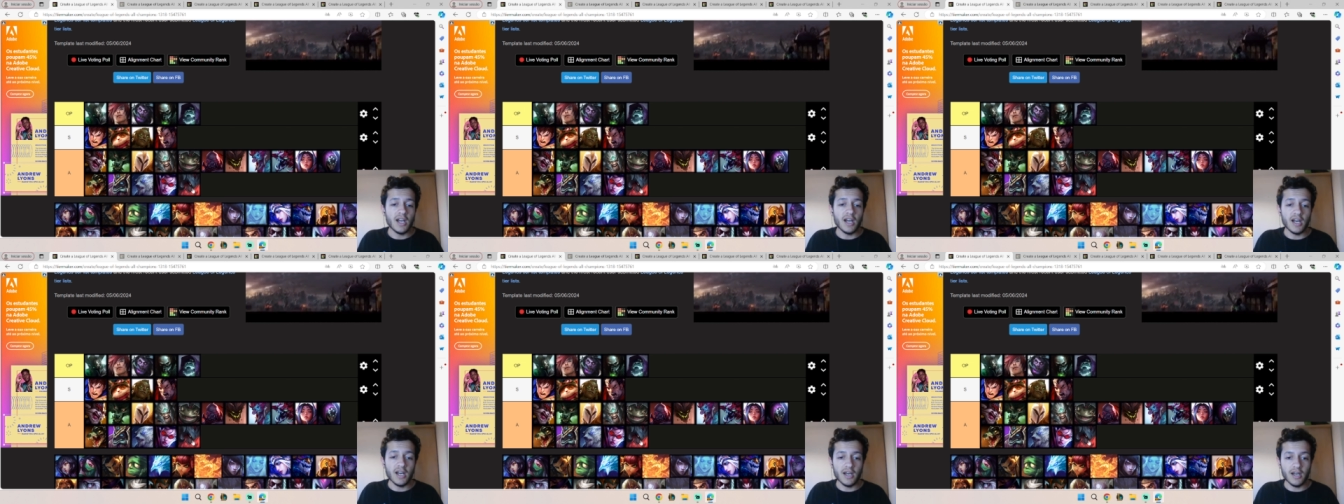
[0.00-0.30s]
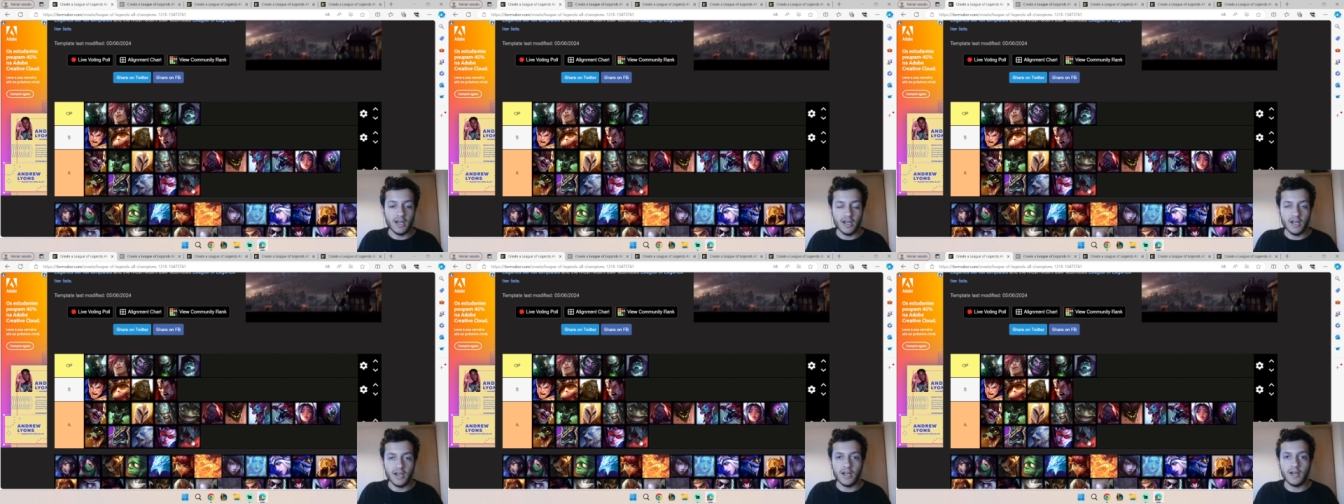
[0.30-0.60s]

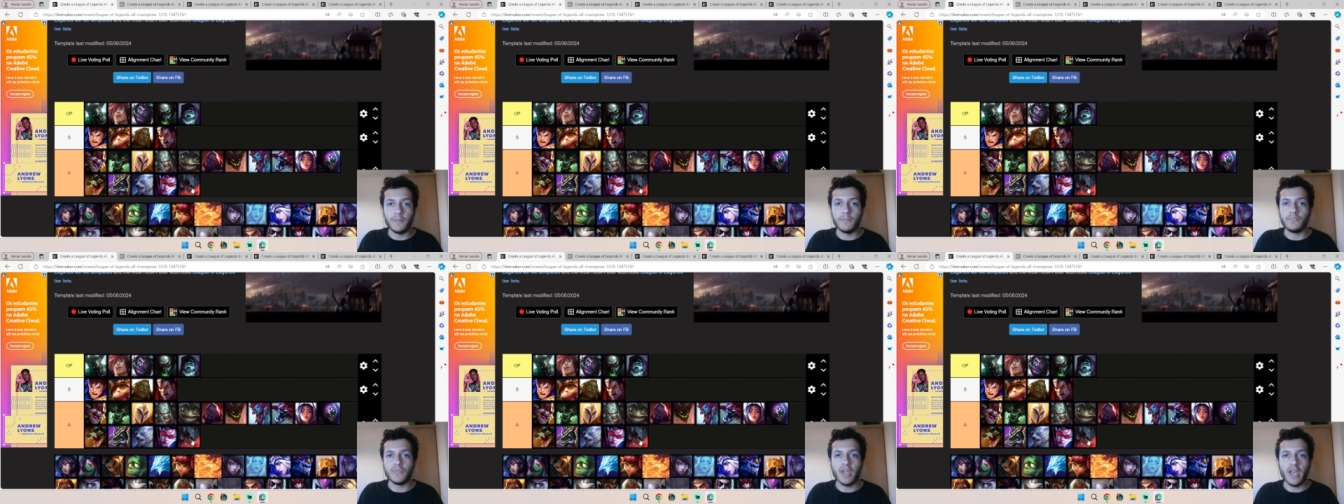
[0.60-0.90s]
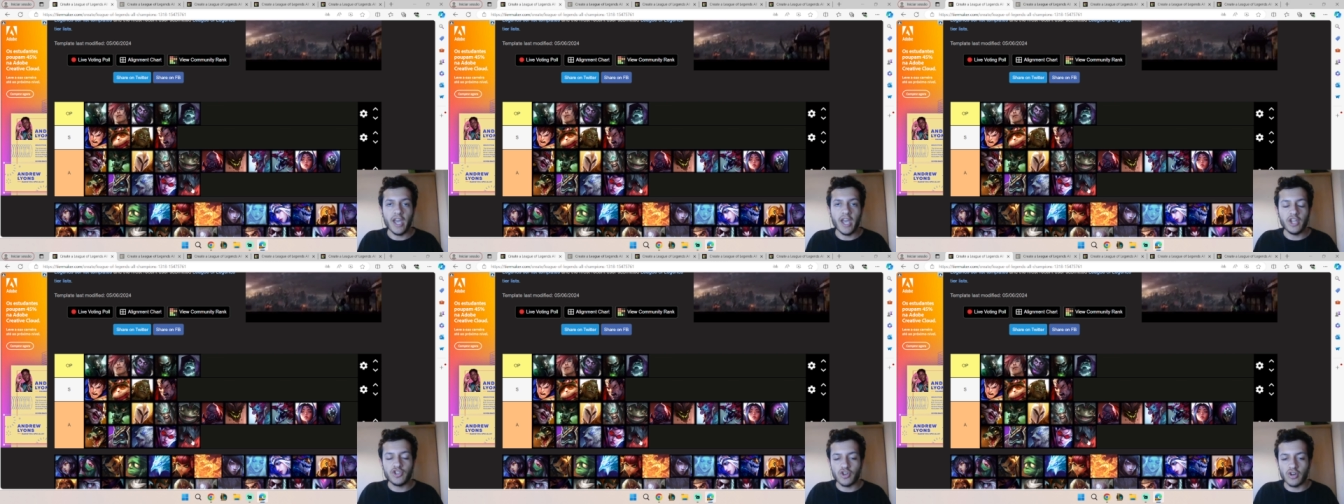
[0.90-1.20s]
Um,
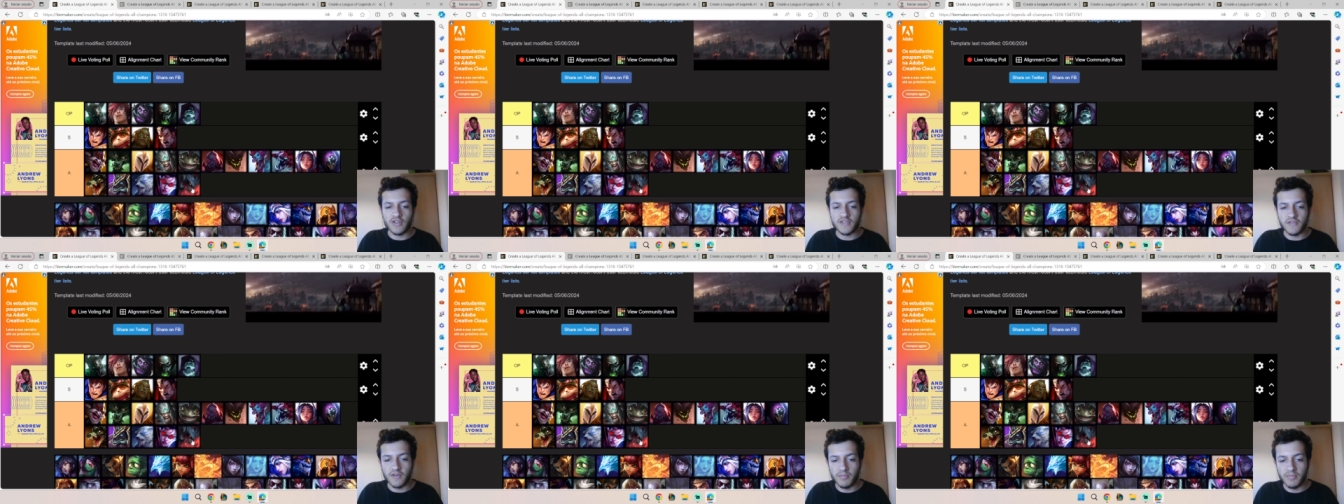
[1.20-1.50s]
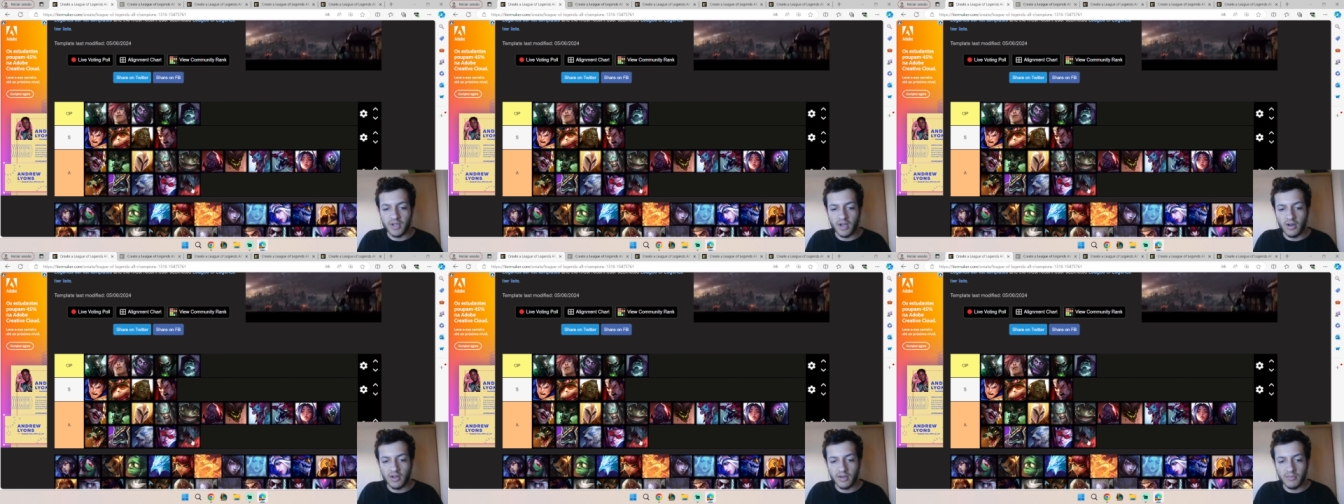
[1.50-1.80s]
Aatrox
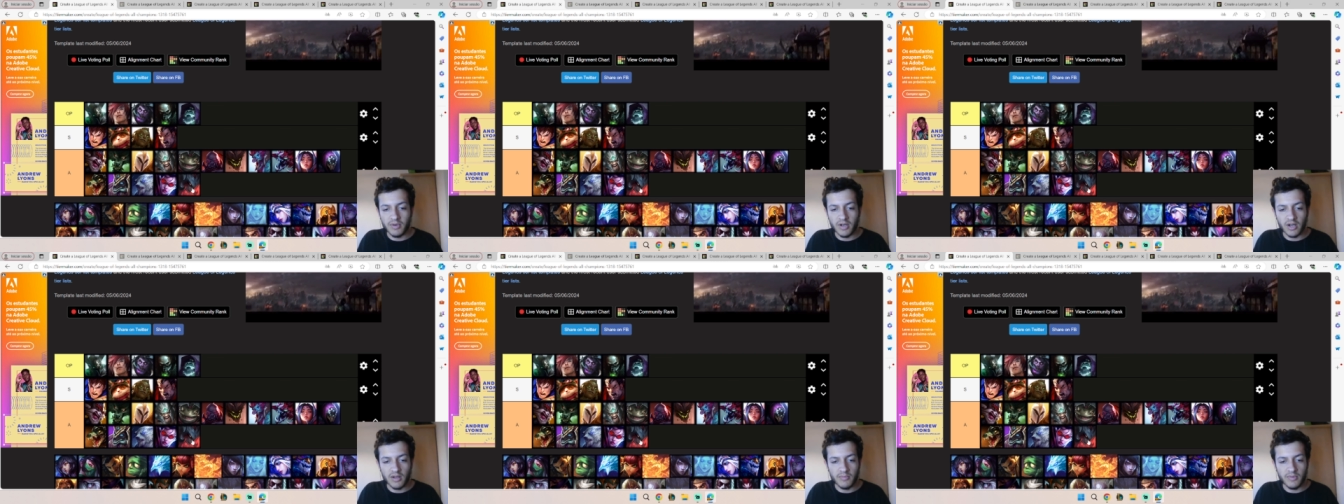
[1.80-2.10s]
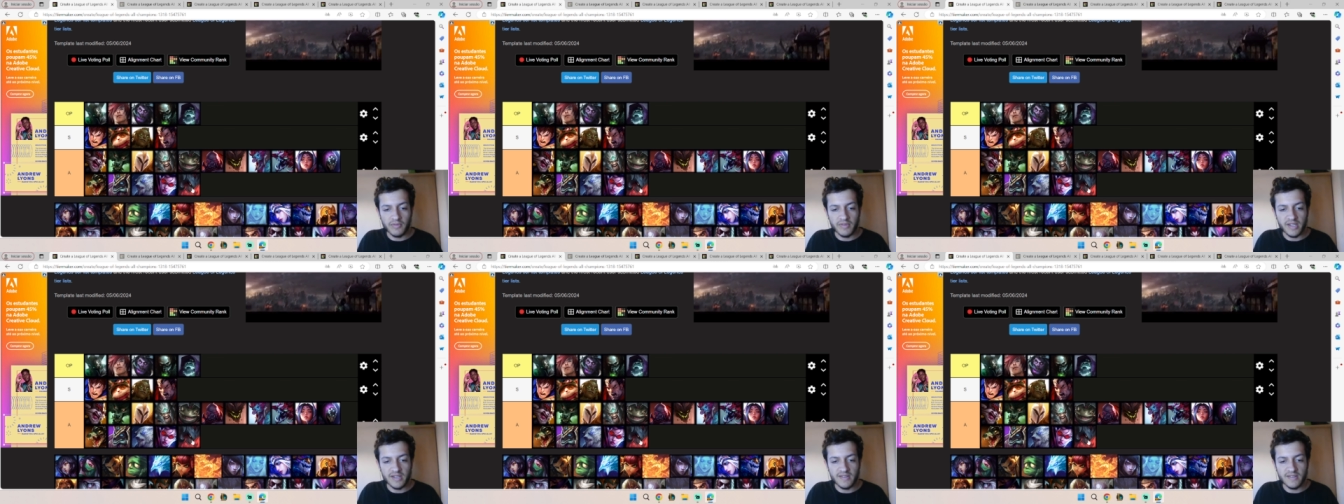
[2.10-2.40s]
from on the bottom
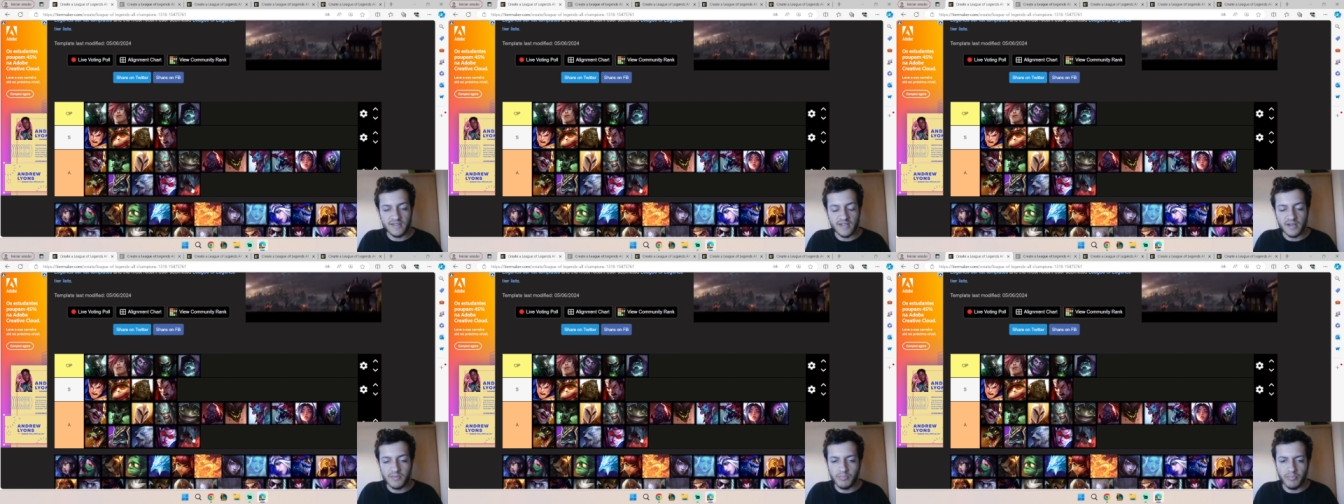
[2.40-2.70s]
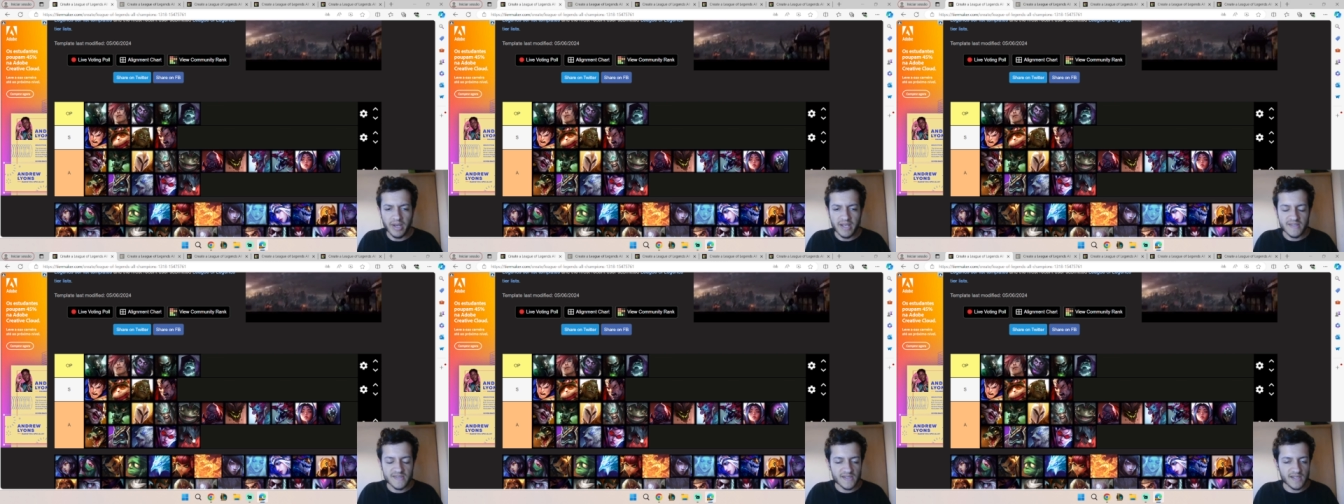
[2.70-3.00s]
of the AT tier.
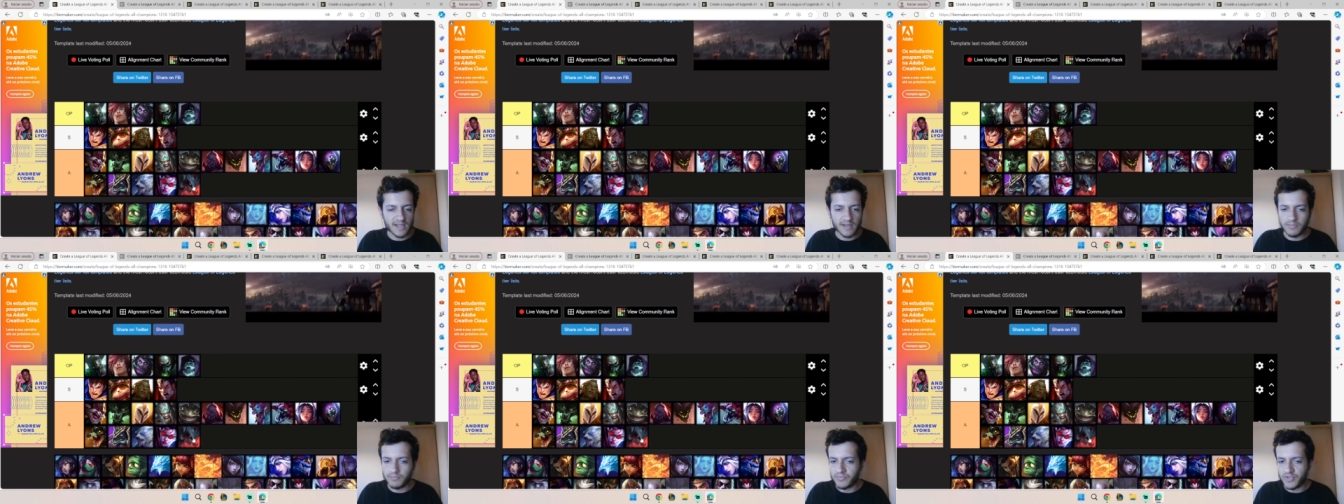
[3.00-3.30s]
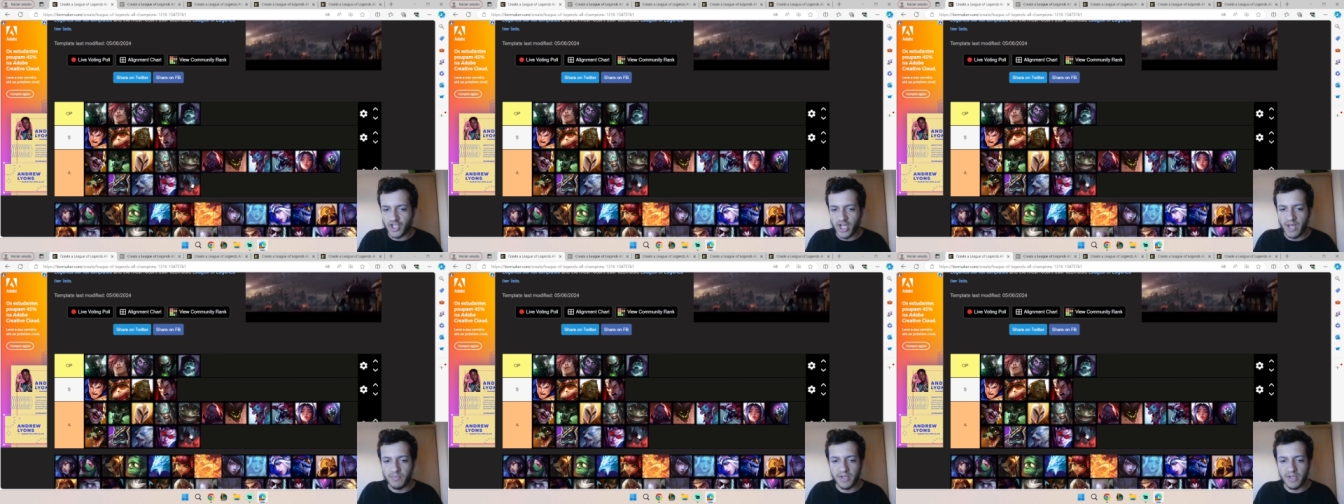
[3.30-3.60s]
Basic
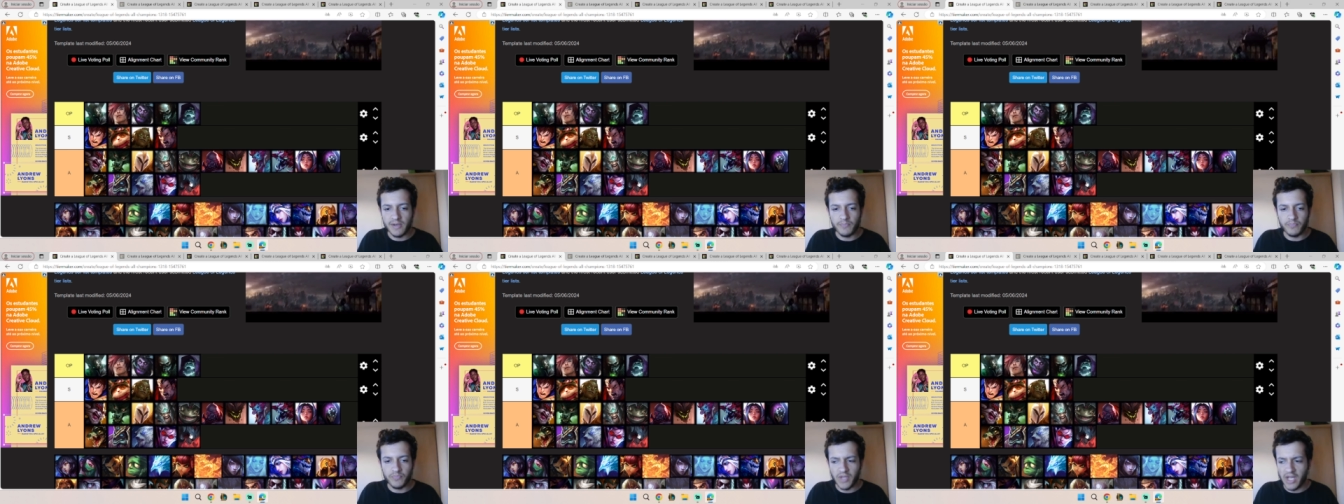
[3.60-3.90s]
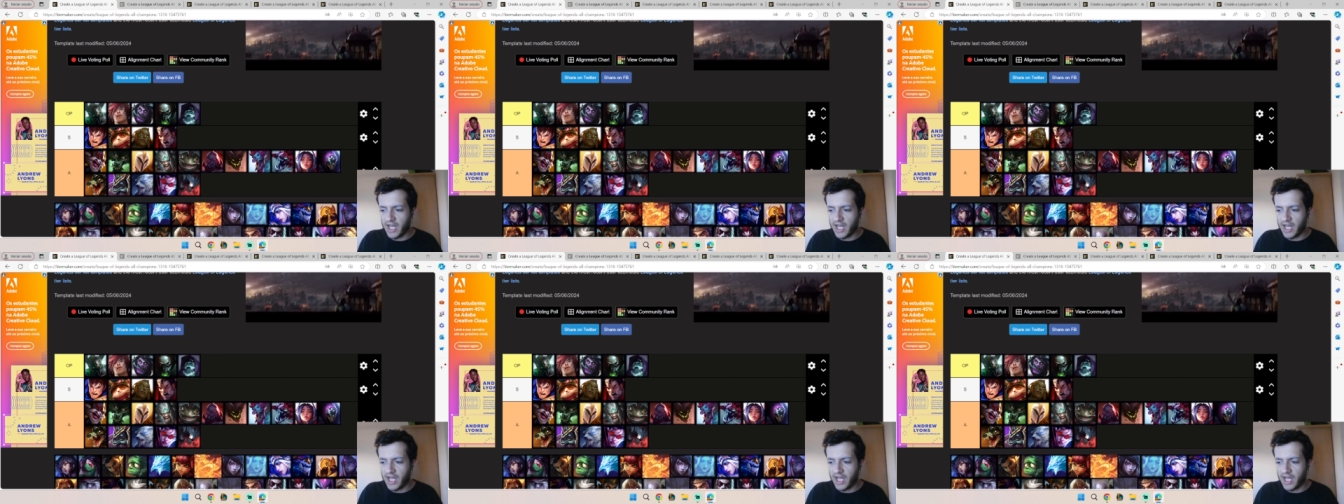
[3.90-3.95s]
champion.